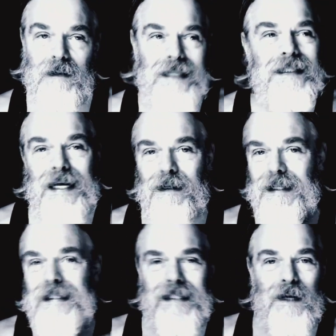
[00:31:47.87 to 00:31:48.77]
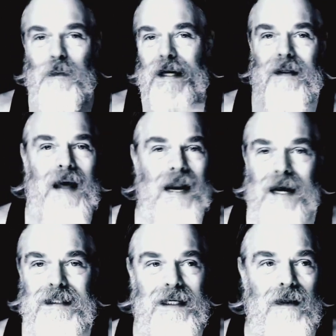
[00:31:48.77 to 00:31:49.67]
Let's get rid of that
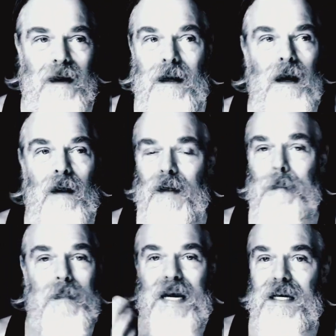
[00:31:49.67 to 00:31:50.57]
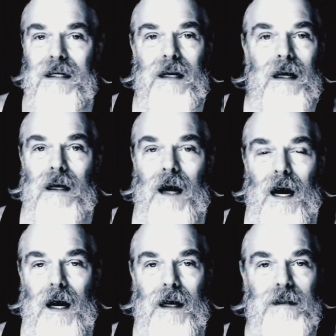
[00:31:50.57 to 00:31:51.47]
idea that men
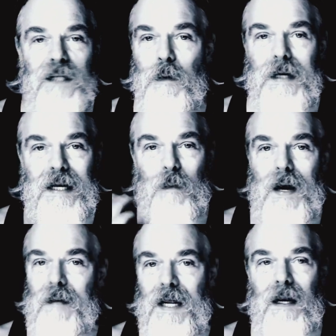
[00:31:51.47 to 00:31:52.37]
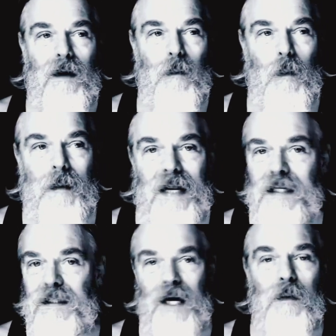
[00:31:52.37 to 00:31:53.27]
don't need women and
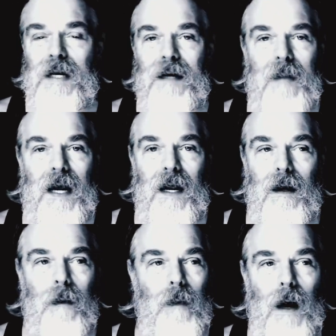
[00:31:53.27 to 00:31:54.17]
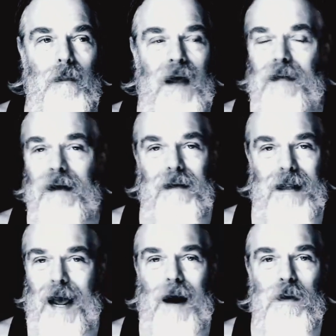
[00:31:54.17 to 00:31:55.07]
women don't need men.
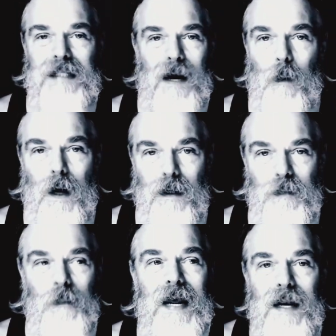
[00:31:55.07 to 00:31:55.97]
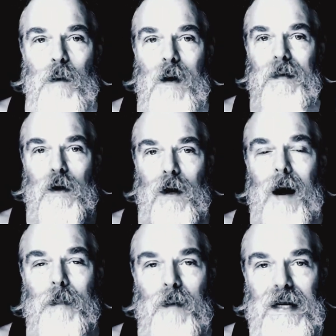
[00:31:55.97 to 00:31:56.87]
How has that worked? Men and women are
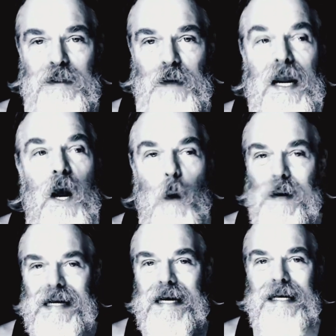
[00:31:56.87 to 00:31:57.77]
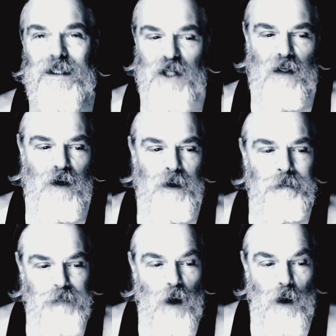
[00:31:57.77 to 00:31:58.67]
complementary. We need each other.
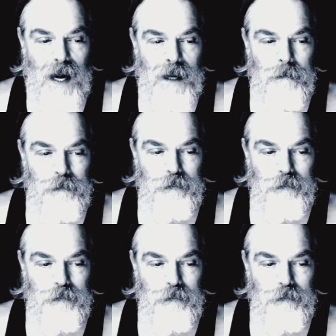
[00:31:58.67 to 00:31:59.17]
All right.